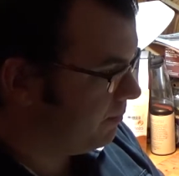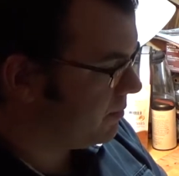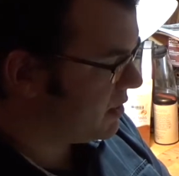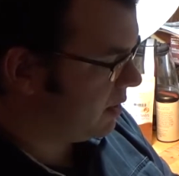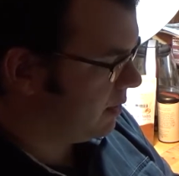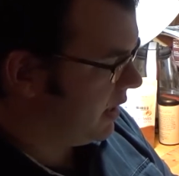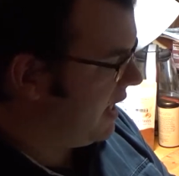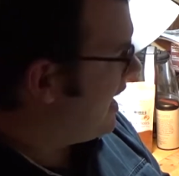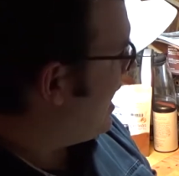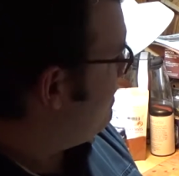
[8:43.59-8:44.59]
So
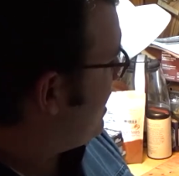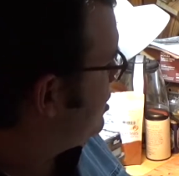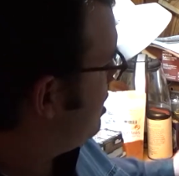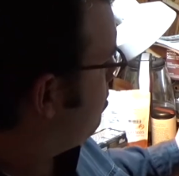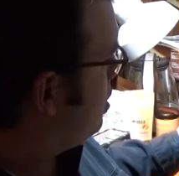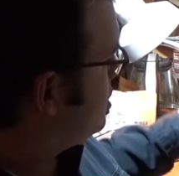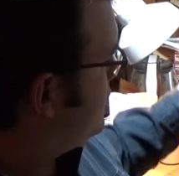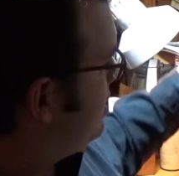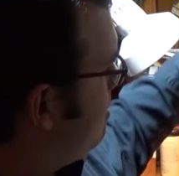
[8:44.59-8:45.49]
I've actually personally